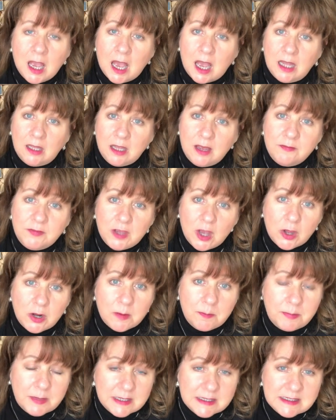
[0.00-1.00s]
I love y'all
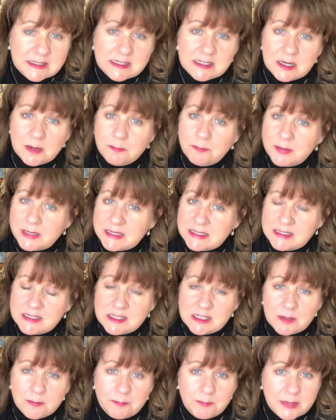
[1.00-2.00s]
to bits, to bits,
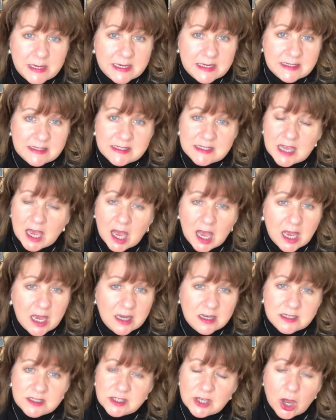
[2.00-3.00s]
to bits,
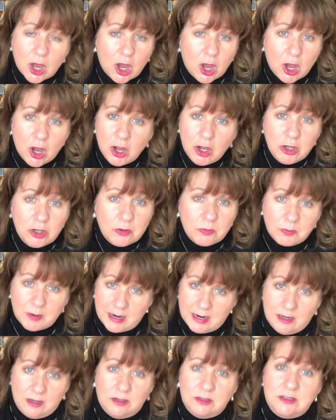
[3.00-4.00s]
hugs all
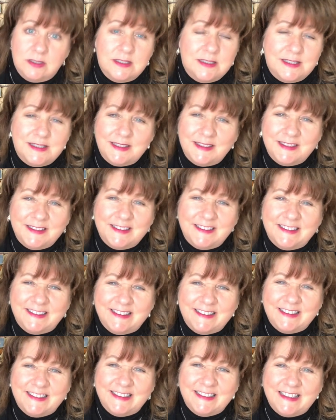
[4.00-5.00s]
around.
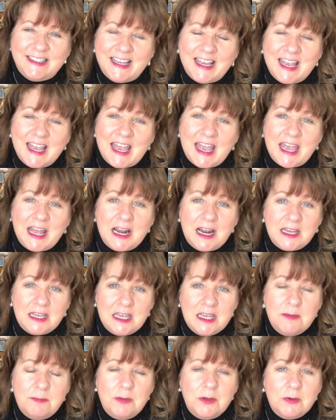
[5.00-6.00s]
And I
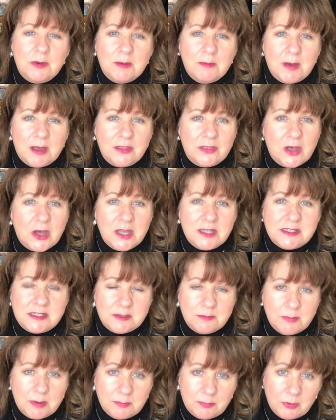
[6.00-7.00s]
keep you in my thoughts
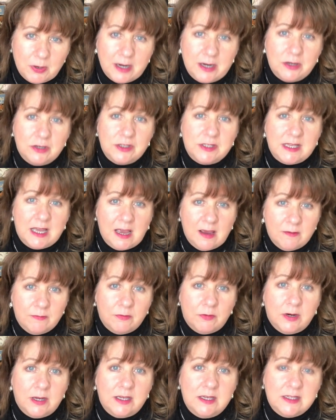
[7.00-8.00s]
and my prayers
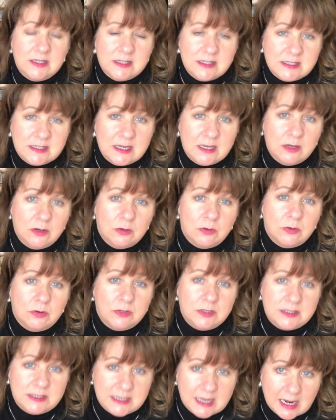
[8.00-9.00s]
every
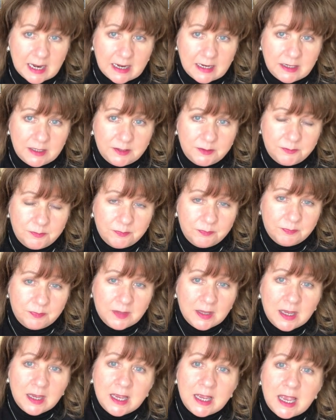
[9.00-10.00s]
single day.
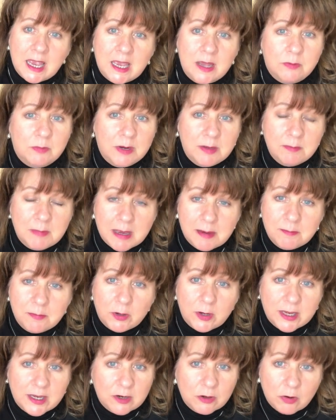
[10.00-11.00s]
And
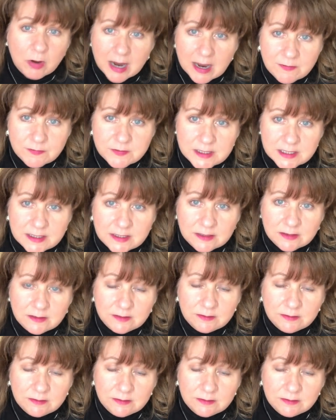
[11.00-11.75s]
remember, in crafting,